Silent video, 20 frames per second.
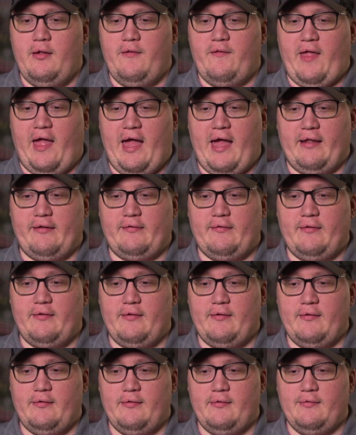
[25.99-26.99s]
that
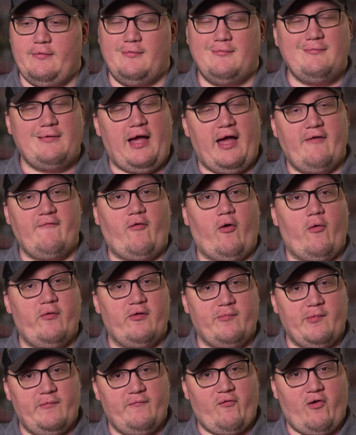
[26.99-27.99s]
I've
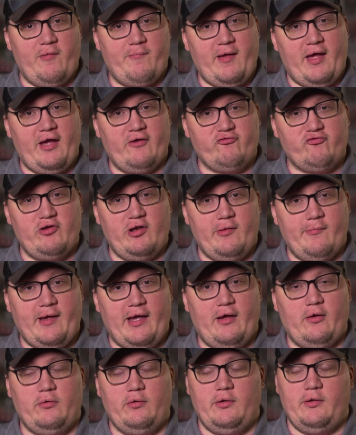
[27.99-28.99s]
always been very passionate
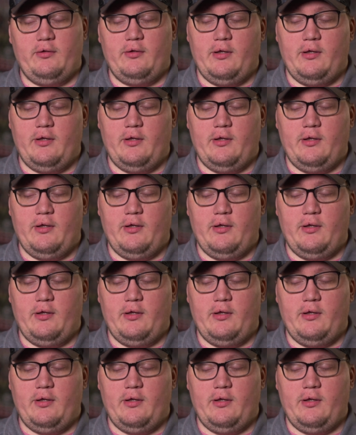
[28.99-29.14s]
about,